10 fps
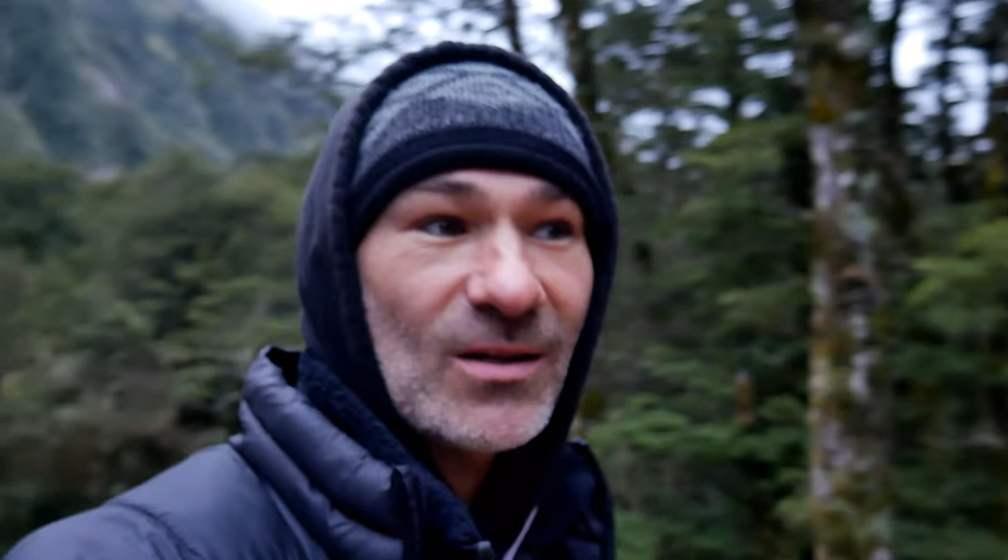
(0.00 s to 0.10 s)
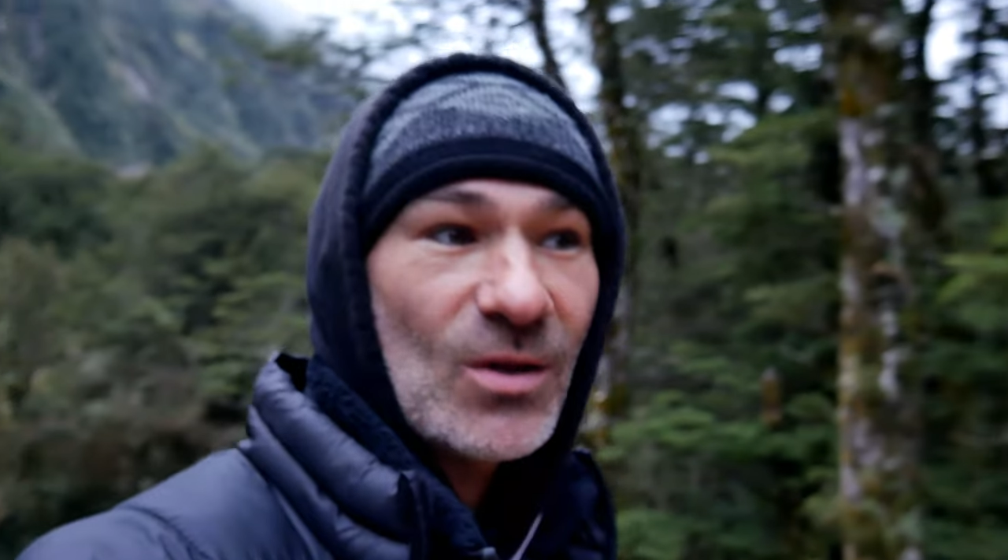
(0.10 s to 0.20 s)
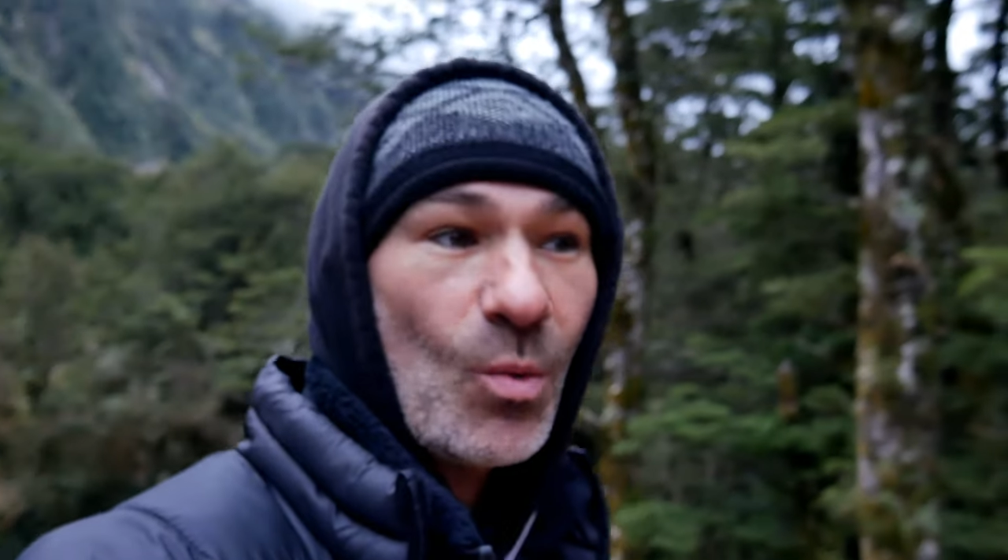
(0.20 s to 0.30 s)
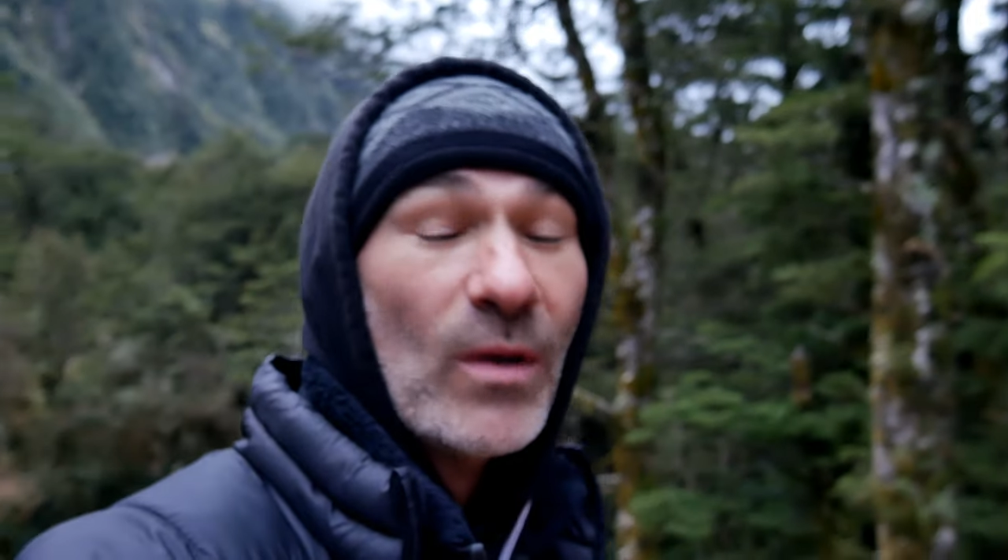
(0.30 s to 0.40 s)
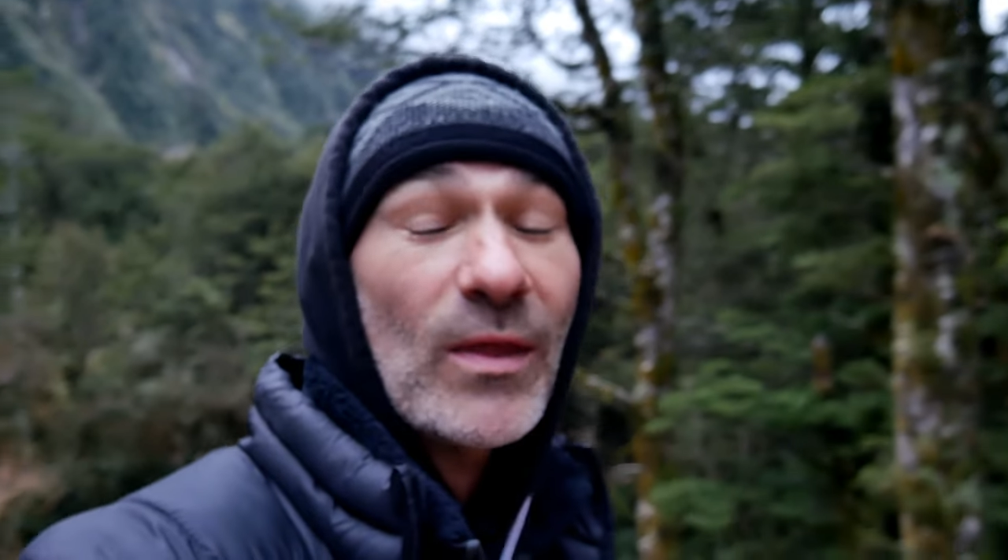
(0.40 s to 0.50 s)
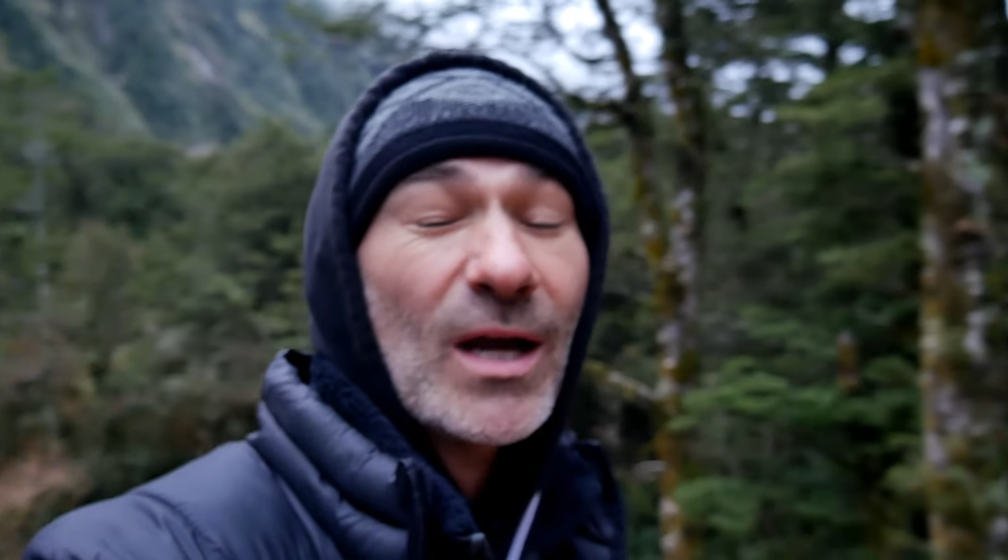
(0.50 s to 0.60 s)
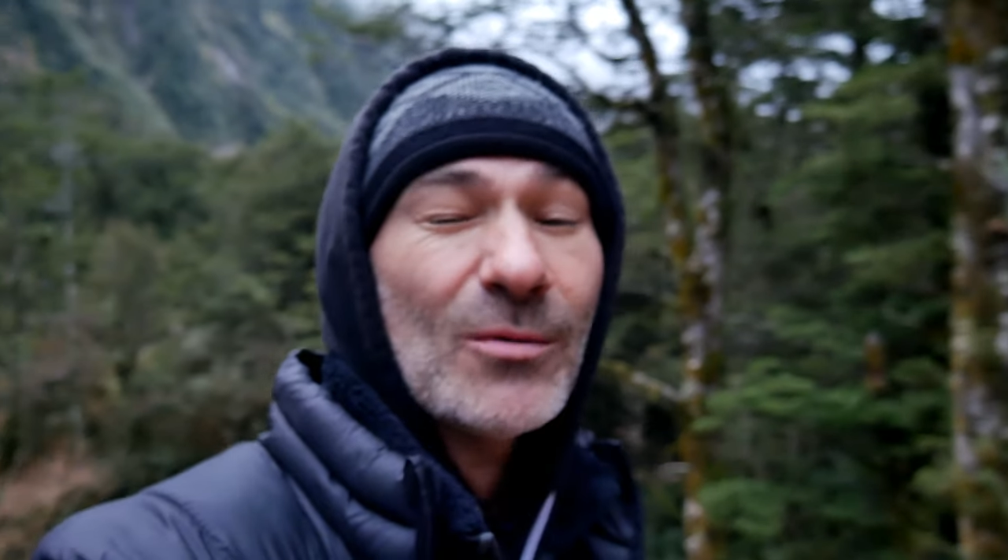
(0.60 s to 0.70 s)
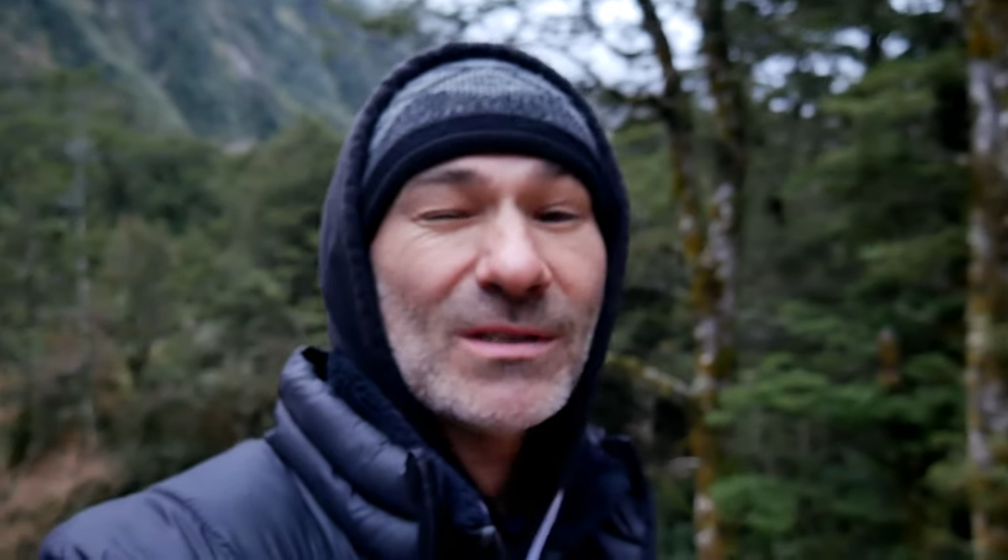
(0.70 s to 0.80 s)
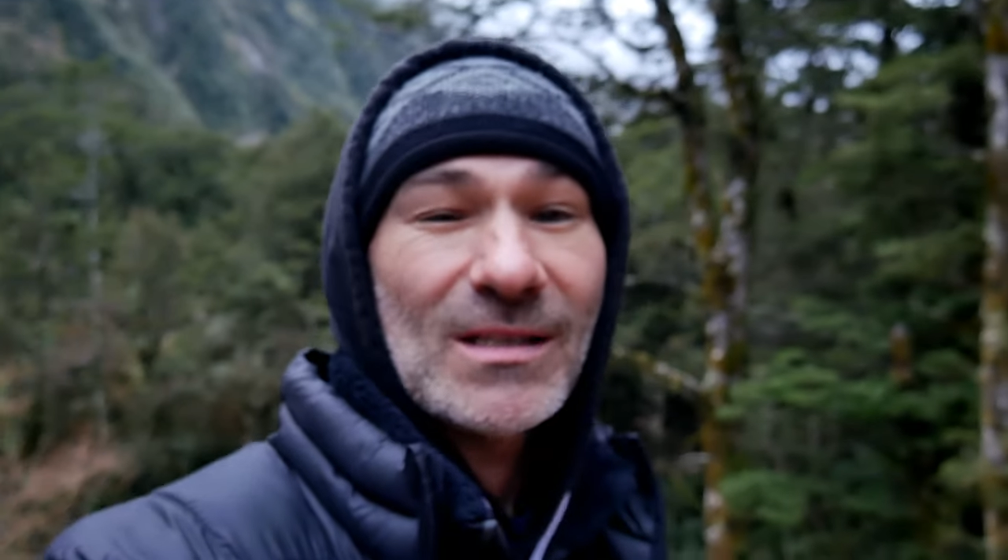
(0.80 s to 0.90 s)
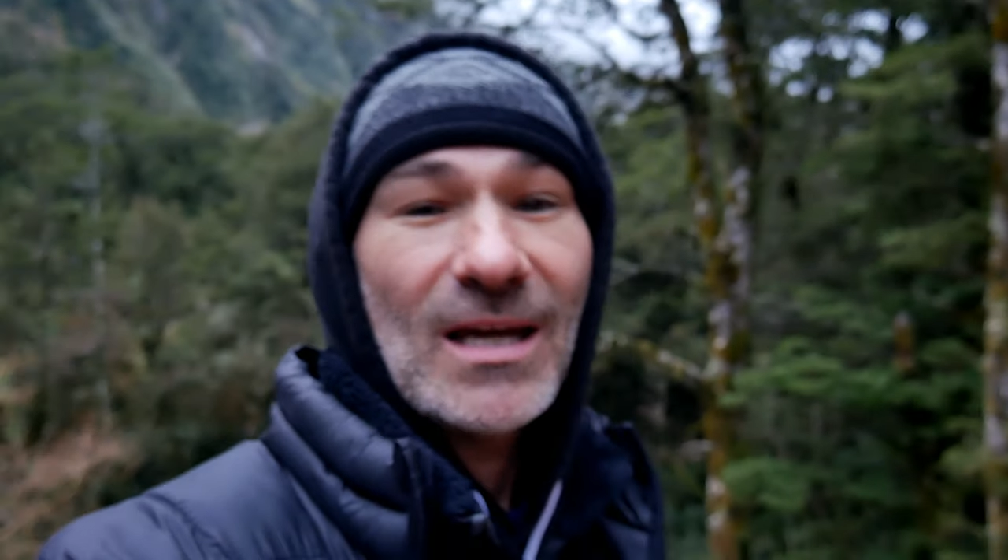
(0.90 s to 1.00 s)
The one thing I
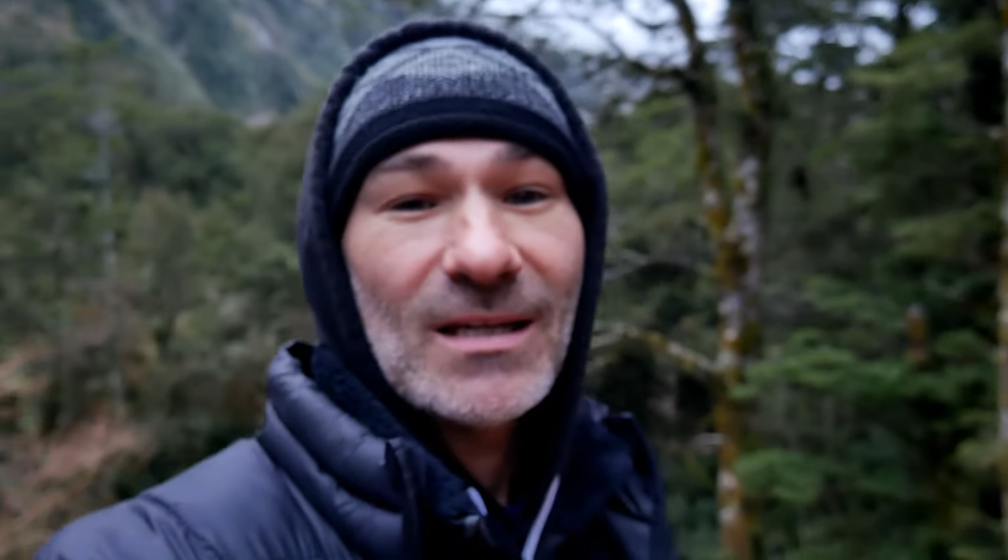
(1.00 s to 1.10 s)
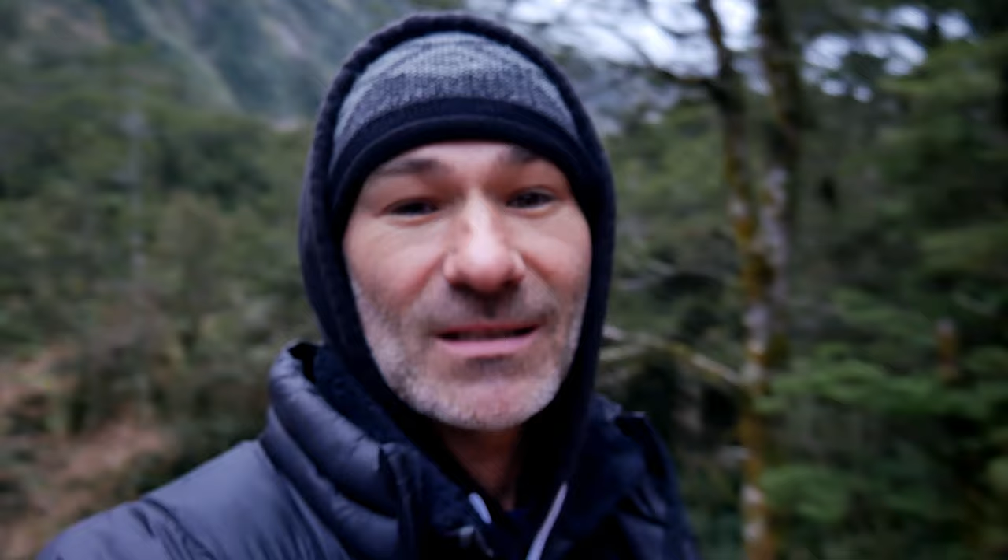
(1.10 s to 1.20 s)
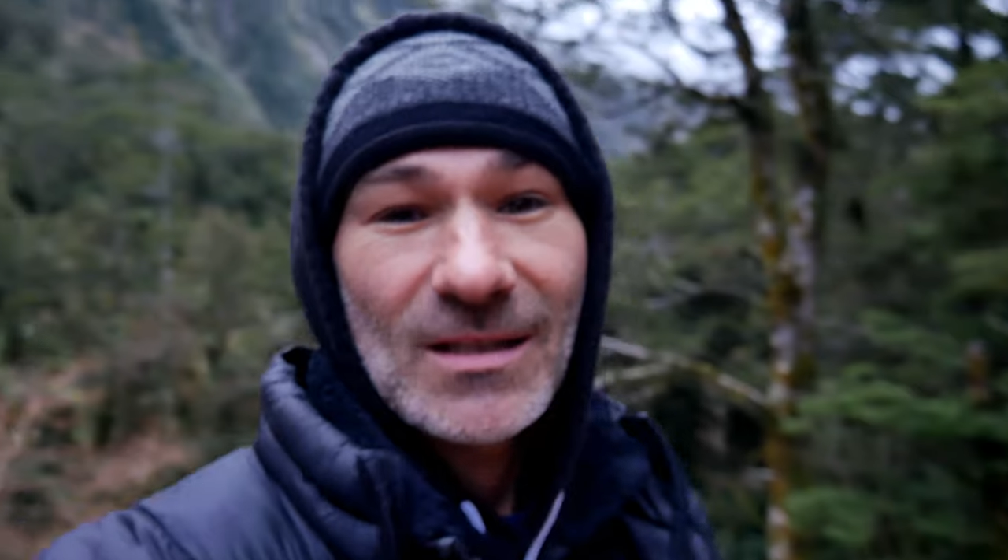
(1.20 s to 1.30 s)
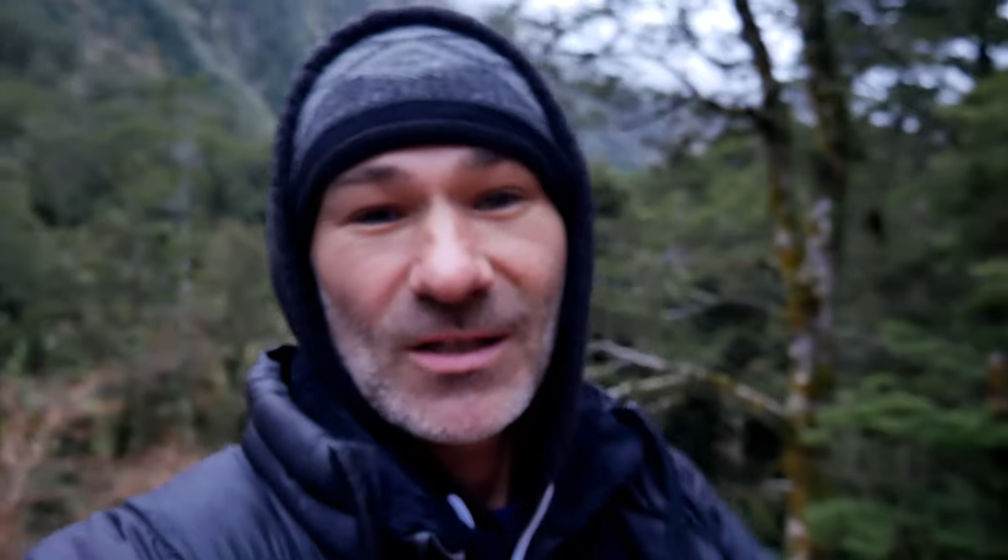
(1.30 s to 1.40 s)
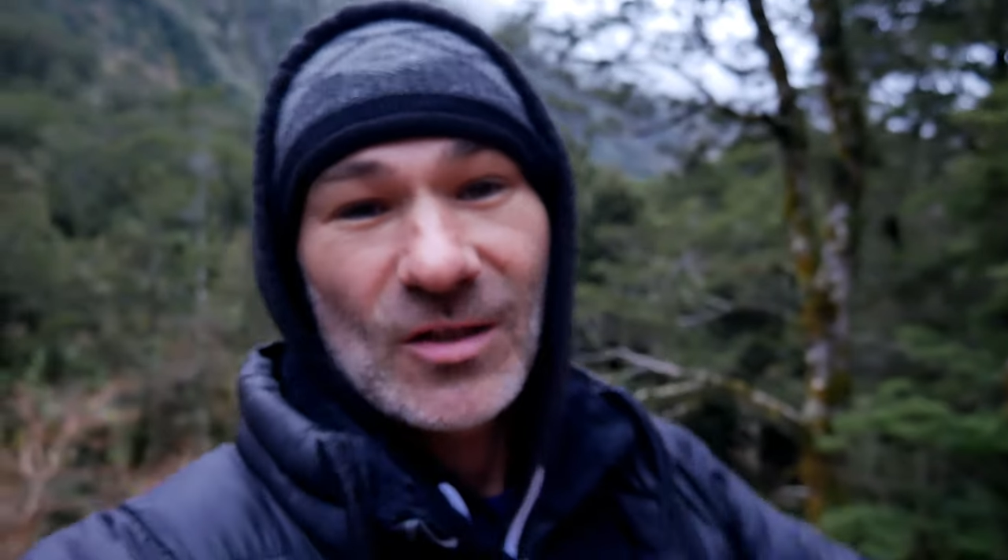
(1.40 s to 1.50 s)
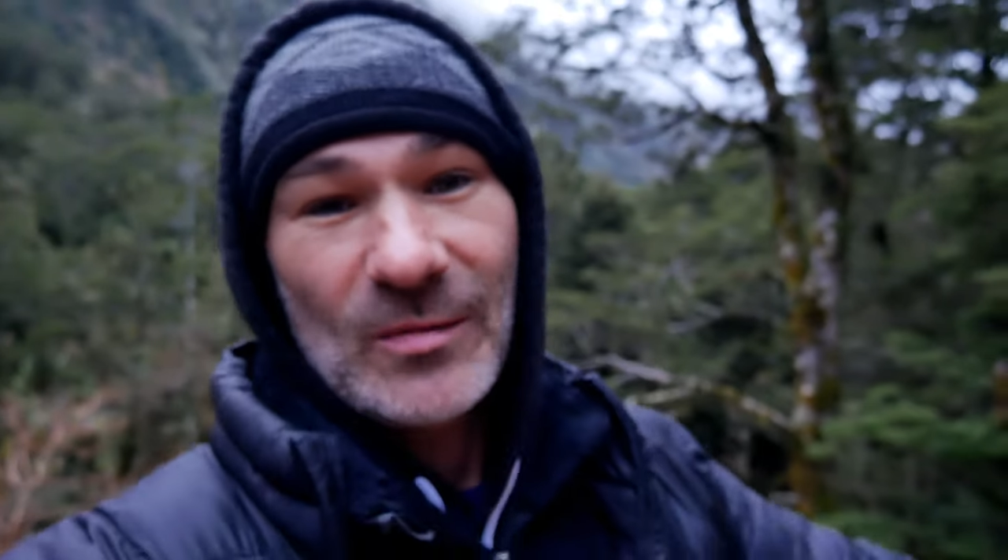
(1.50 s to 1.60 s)
would say is